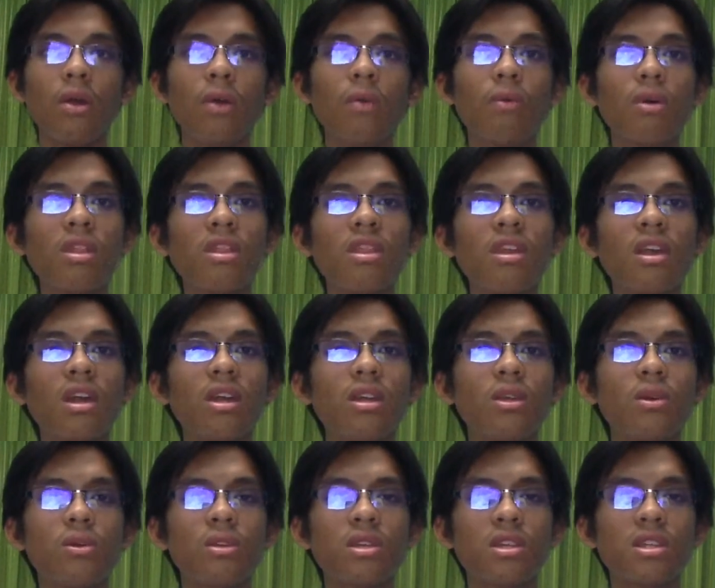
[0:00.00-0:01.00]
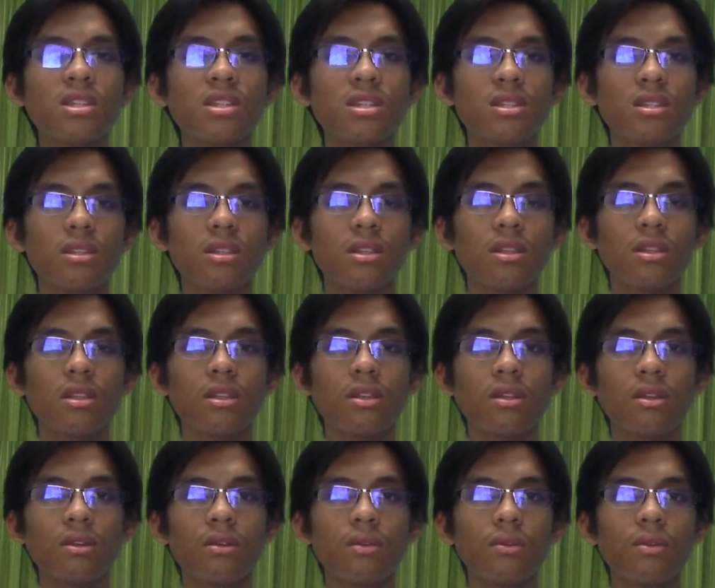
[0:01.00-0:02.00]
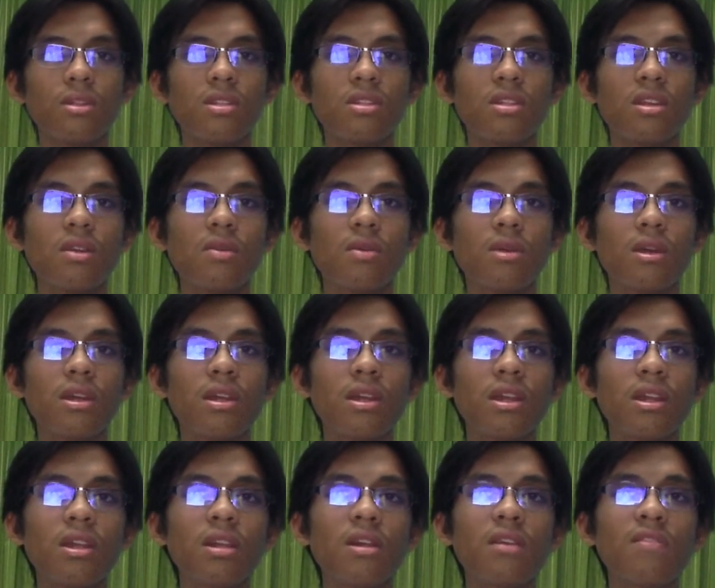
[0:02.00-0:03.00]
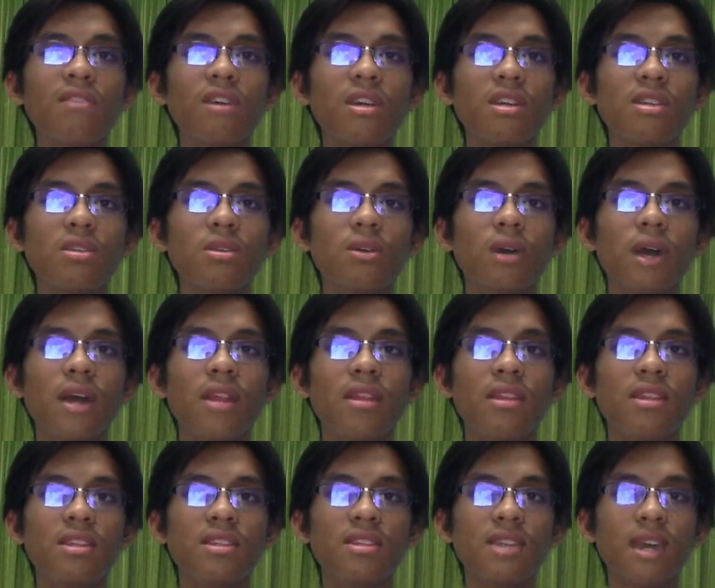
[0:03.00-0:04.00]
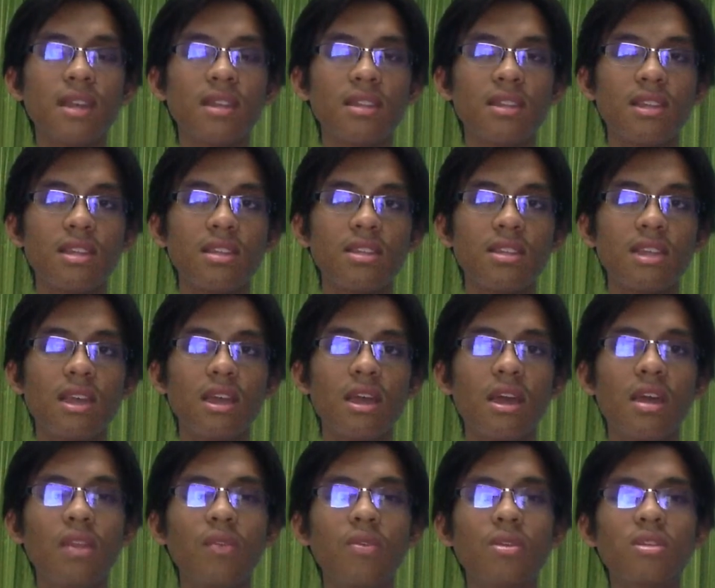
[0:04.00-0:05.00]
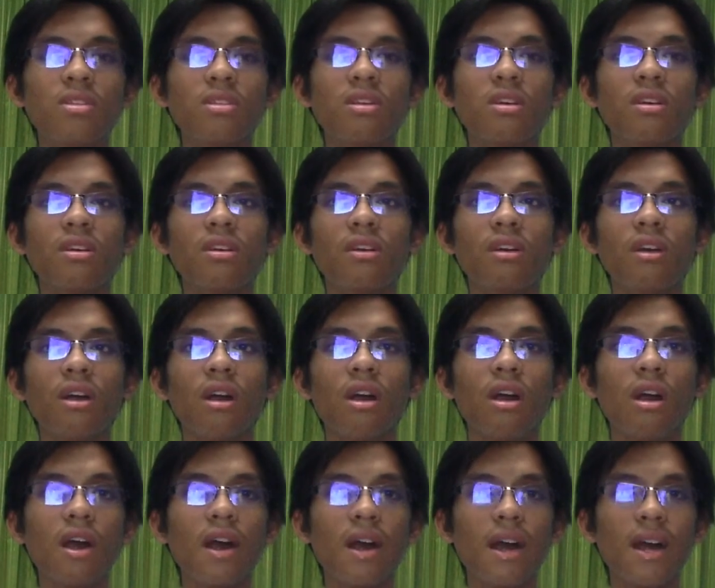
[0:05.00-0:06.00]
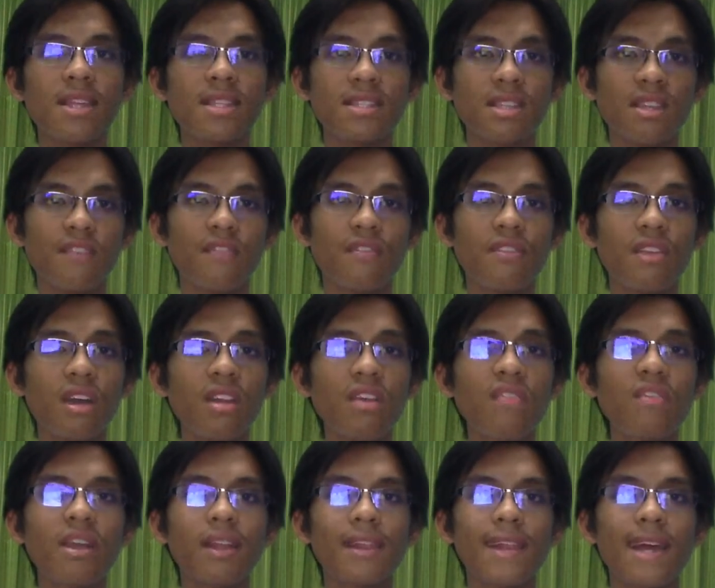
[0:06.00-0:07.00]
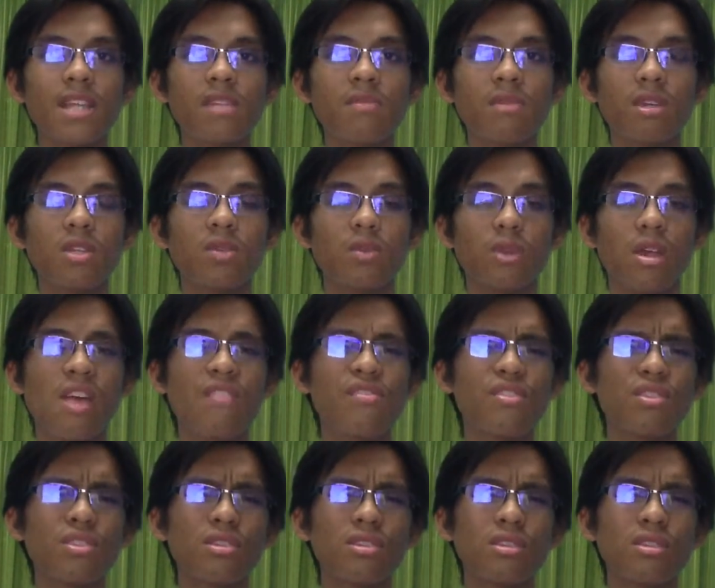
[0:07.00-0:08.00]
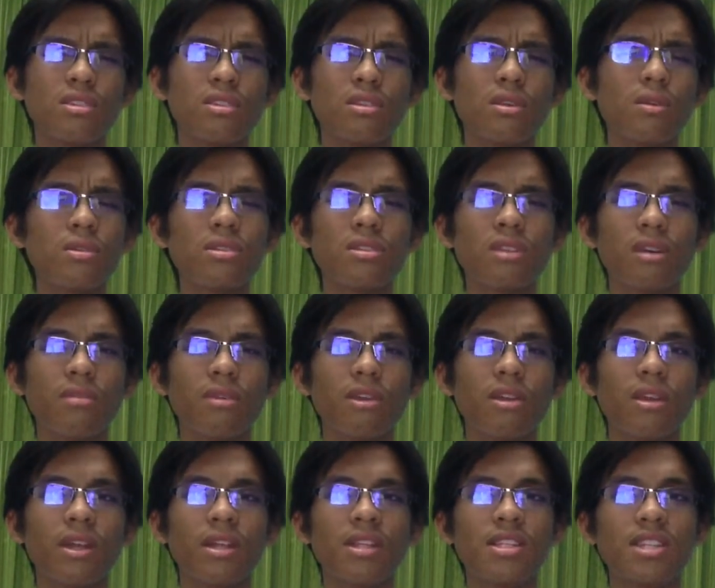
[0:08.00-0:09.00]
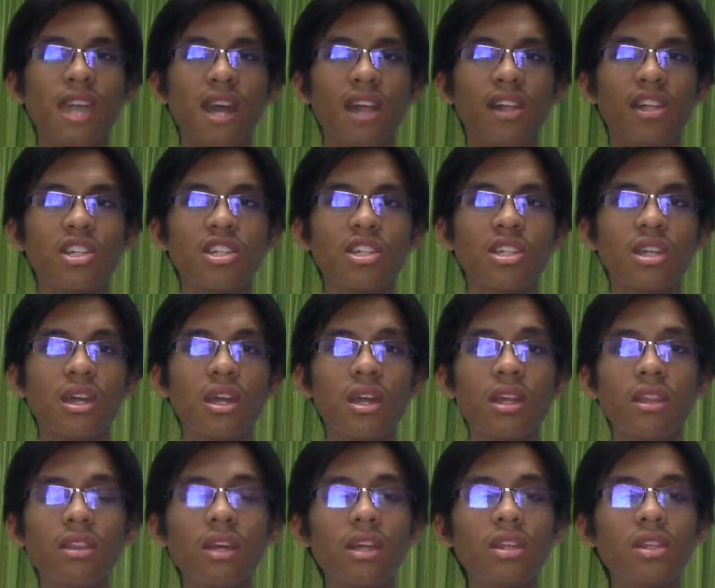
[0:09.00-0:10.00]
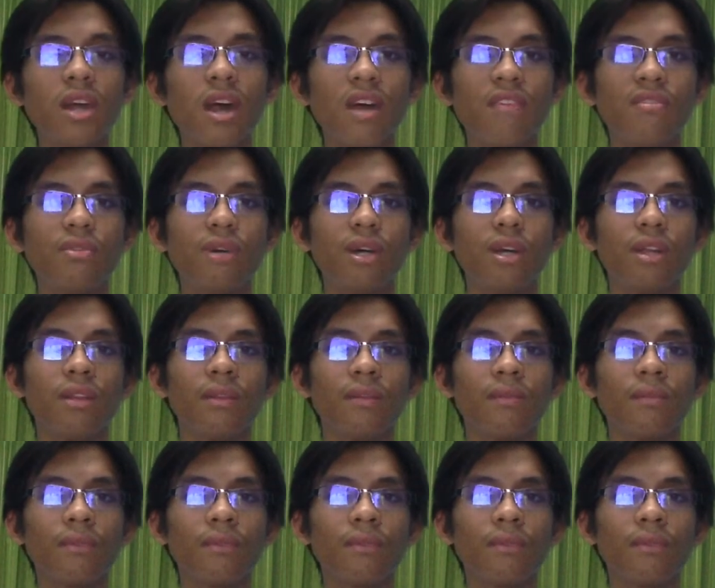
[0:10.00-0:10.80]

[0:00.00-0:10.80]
One thing I noticed was there were little of us who had these ENTEs, and it was as if none of our classmates were ever so stubborn and childish not to have one.